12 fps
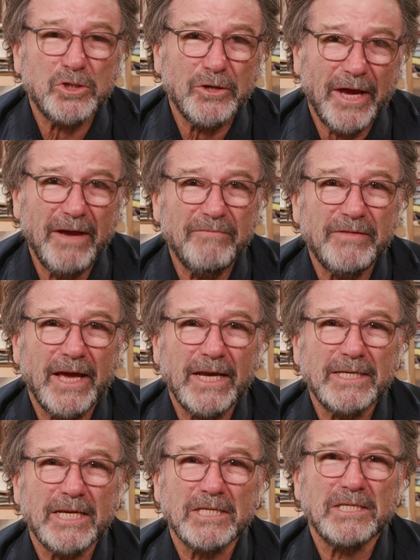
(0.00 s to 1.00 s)
you have
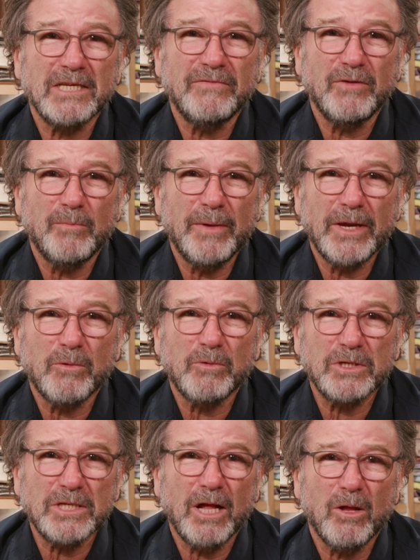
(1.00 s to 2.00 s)
that doesn't give you better
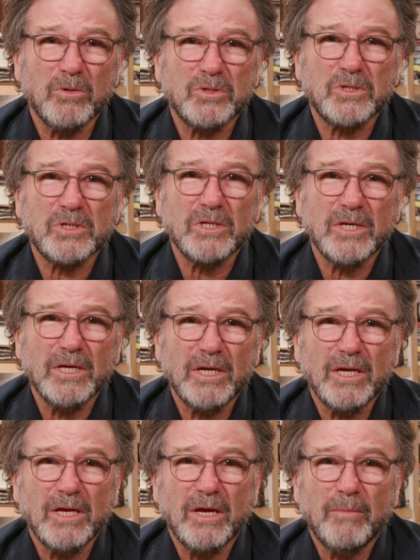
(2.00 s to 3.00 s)
results,
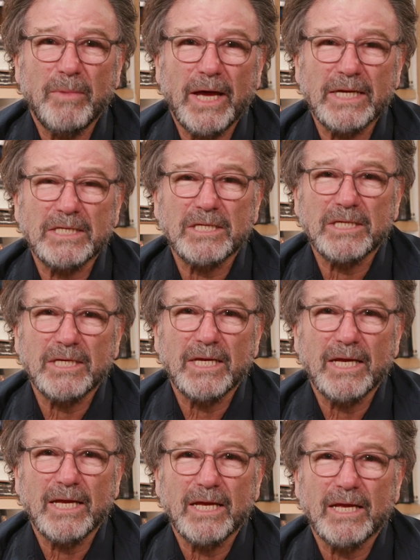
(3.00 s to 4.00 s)
but
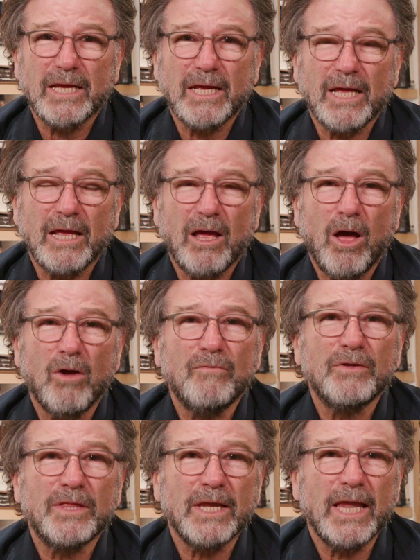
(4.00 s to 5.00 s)

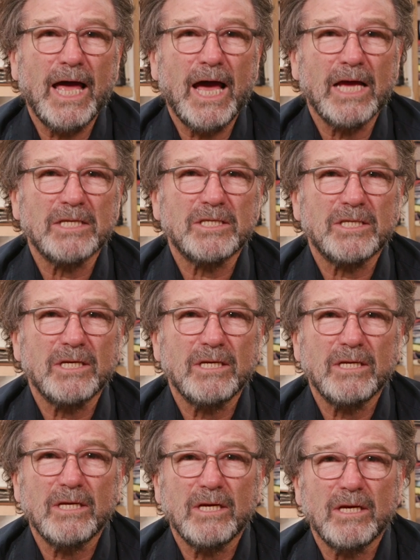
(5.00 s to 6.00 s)
over the last
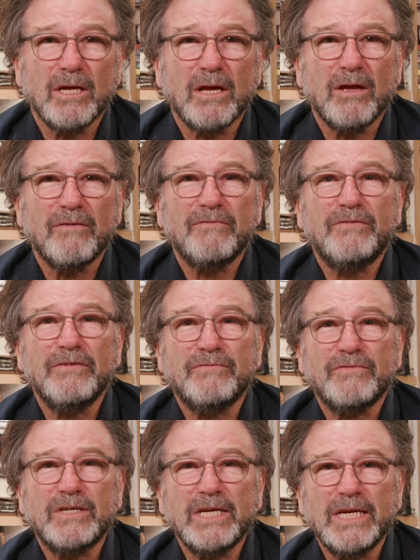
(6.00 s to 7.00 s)

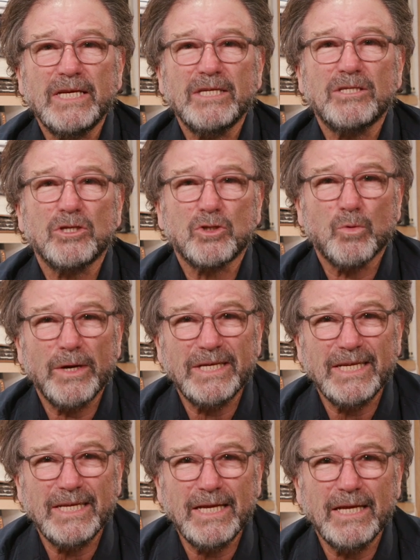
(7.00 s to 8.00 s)
15 to 20
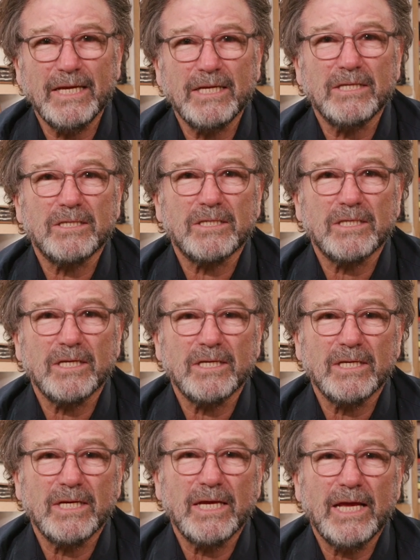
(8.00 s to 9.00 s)
years,
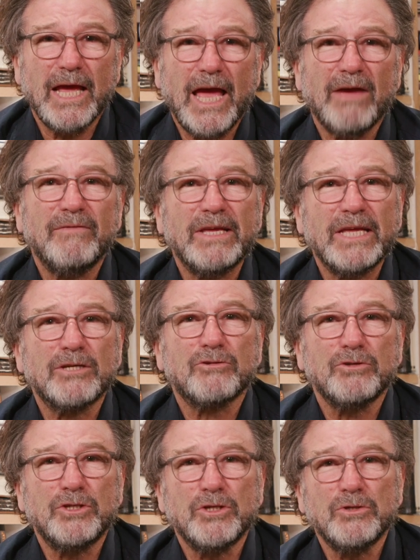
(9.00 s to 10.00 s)
having
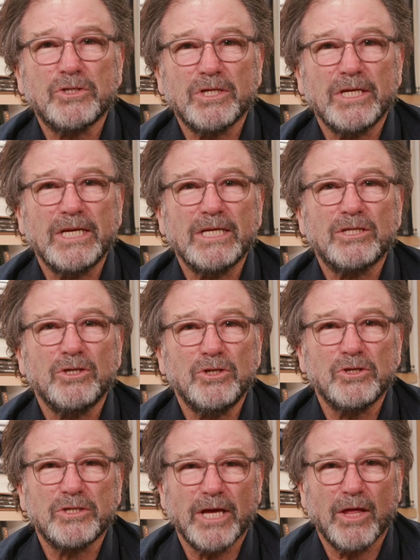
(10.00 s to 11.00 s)
introduced it into
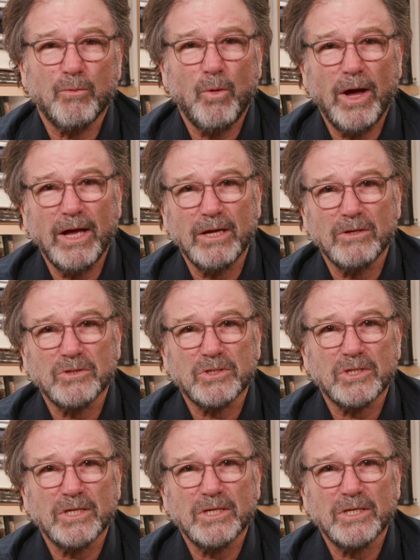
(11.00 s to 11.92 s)
New South Wales,